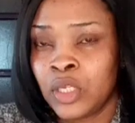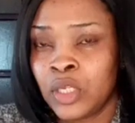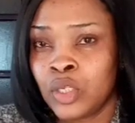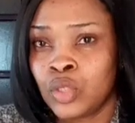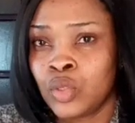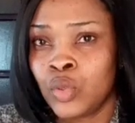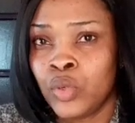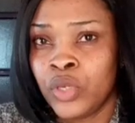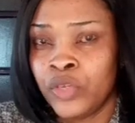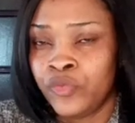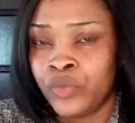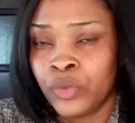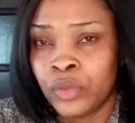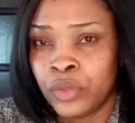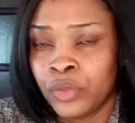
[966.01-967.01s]
So
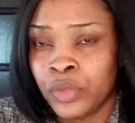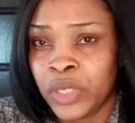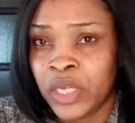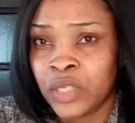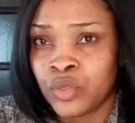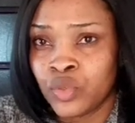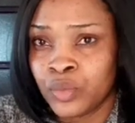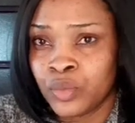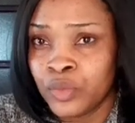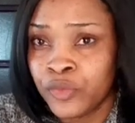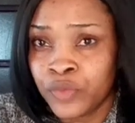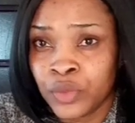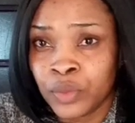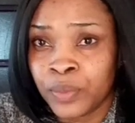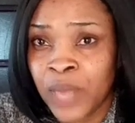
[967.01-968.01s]
if you're looking to
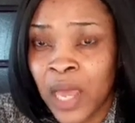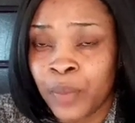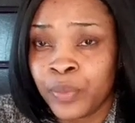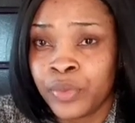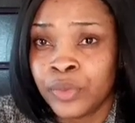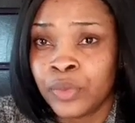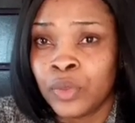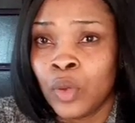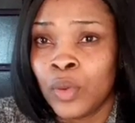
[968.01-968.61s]
move to Blackpool,